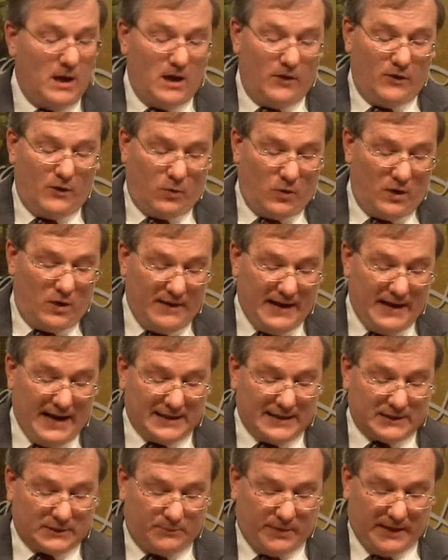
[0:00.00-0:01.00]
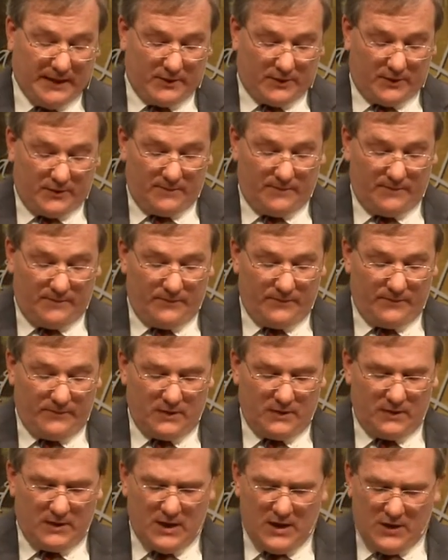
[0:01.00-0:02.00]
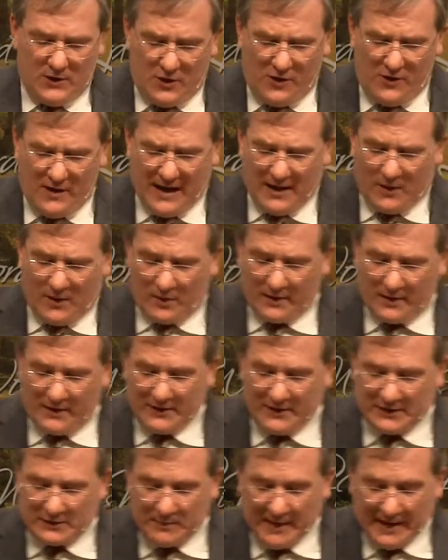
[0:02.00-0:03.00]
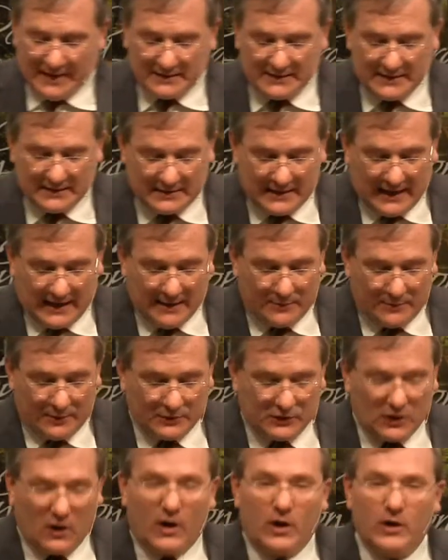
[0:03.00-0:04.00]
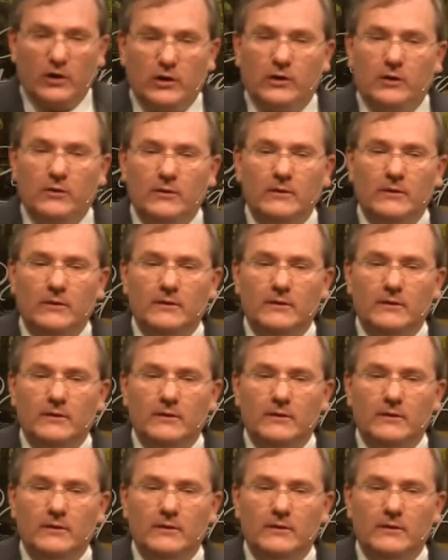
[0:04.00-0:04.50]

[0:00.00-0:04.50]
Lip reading: The woman asked Peter, "You're not one of this man's disciples, are you?"